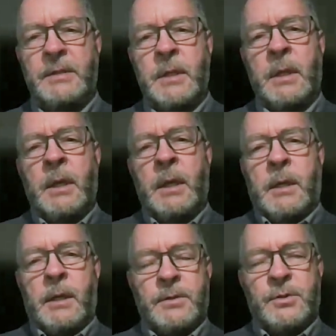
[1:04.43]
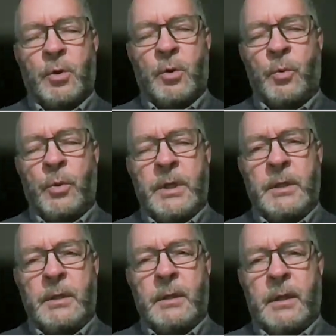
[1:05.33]
days. Uh, so
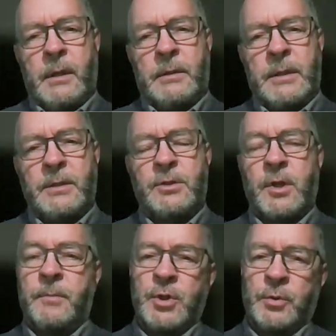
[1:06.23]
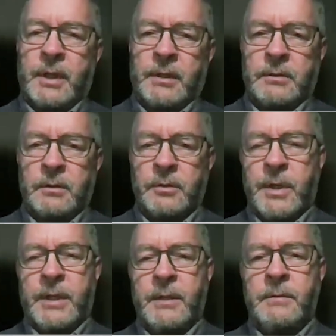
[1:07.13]
we uh, did some geotechnical
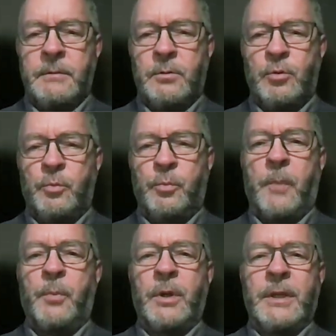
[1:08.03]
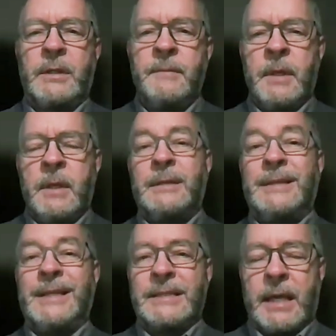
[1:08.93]
drilling to properly
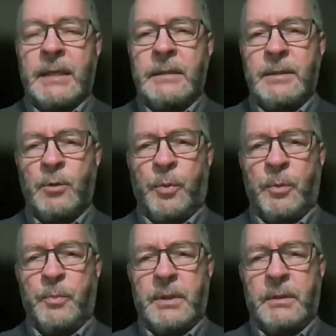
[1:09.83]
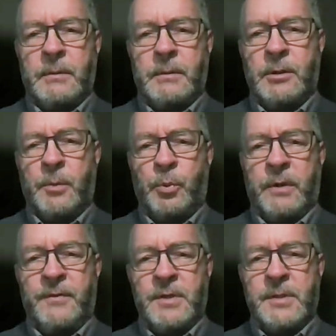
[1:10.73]
design the open pit in the
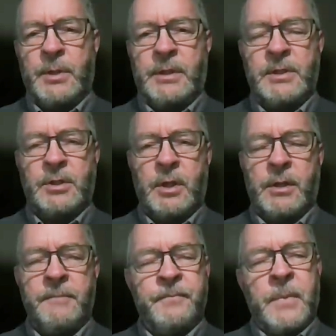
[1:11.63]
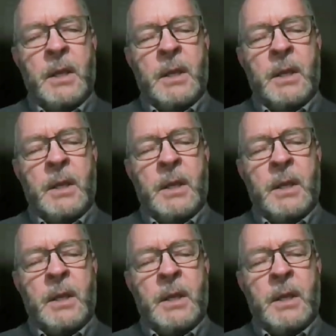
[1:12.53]
pre-feasibility study,